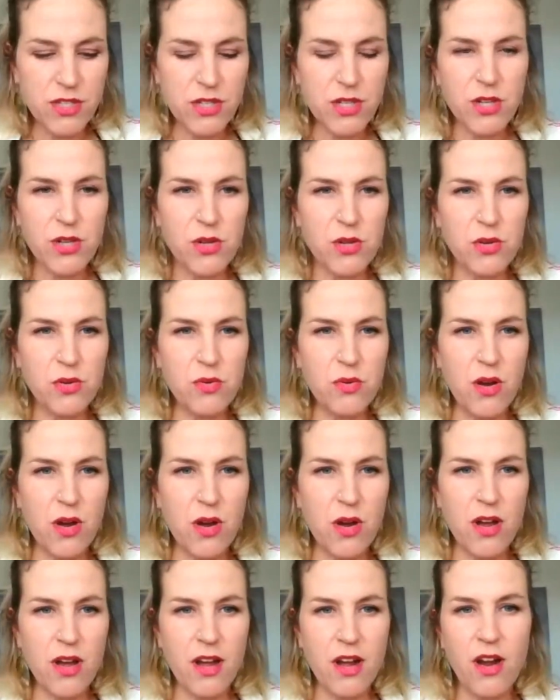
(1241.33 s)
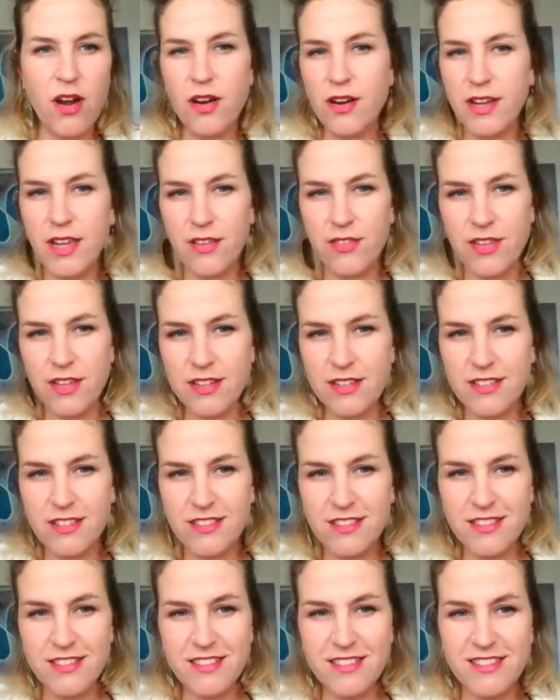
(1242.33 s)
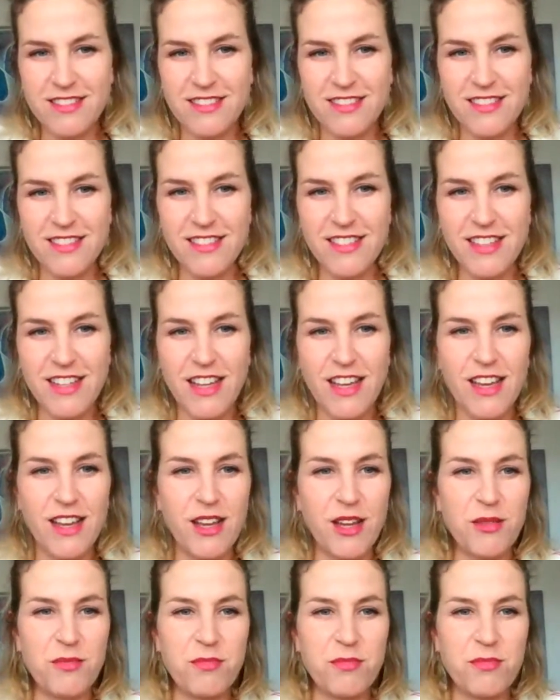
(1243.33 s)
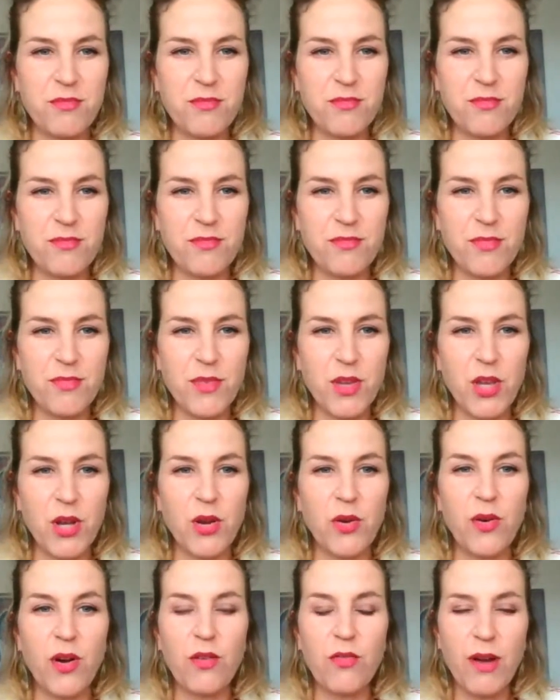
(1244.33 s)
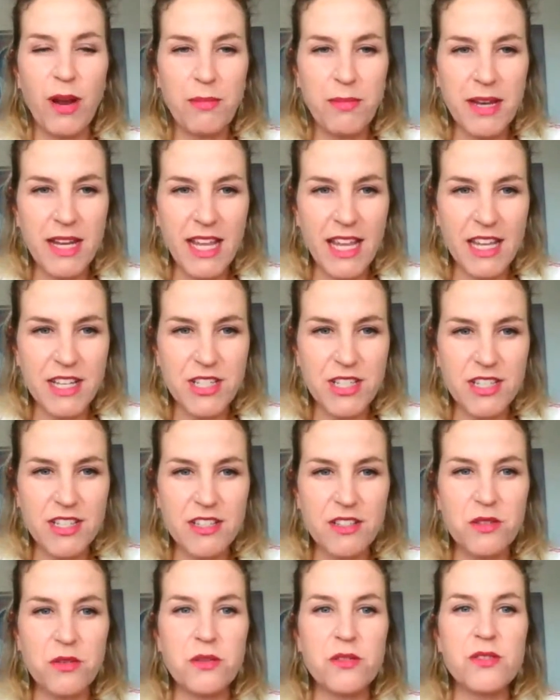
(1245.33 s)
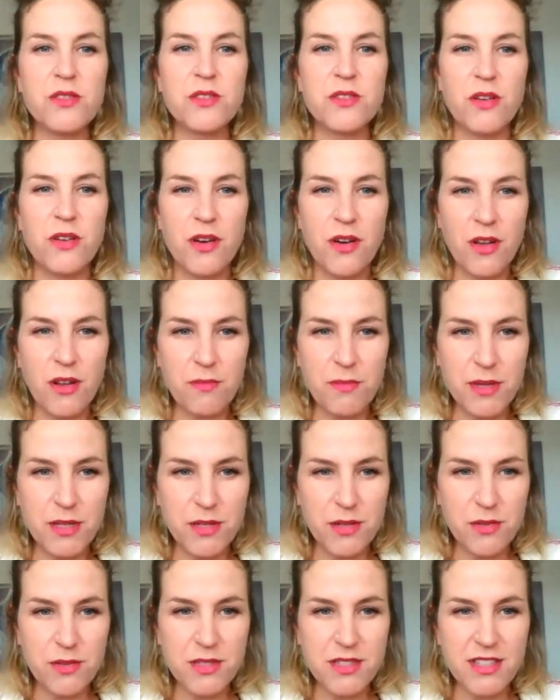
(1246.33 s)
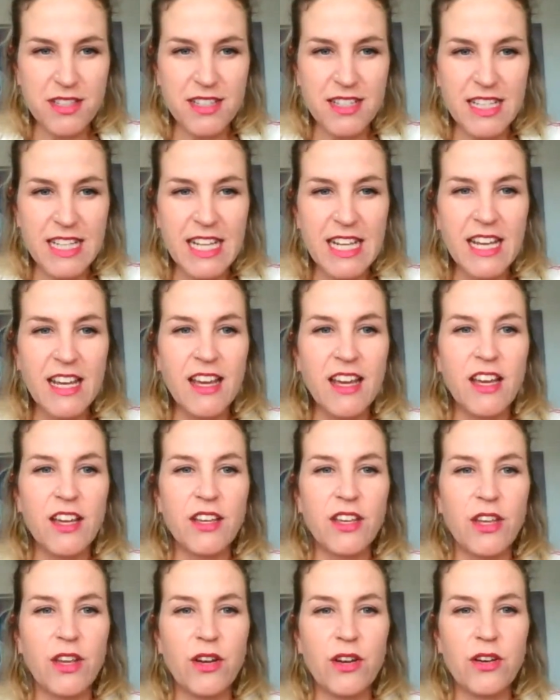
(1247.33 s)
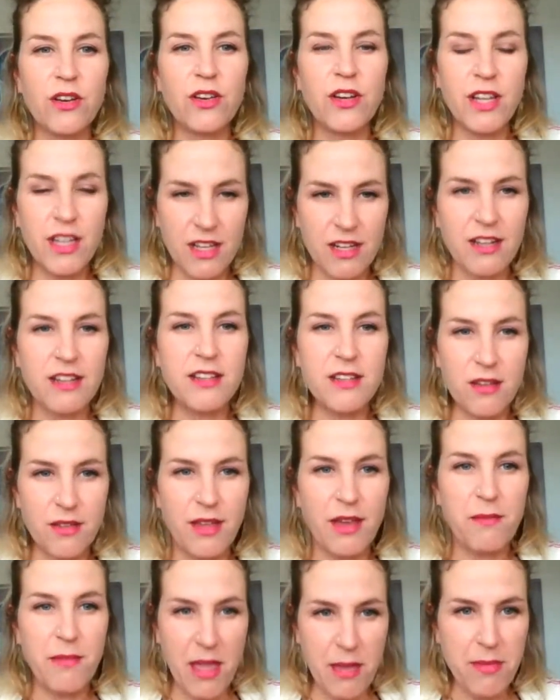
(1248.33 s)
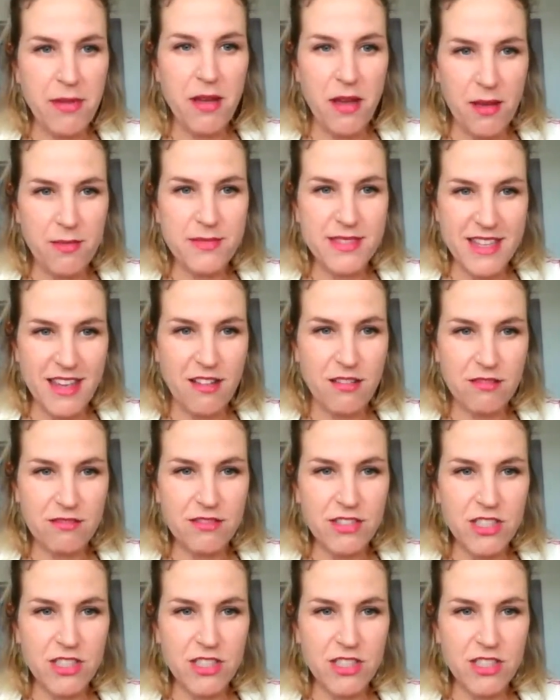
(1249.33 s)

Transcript: you are given, a ripening agent or started on Pitocin, you're in until that baby comes out.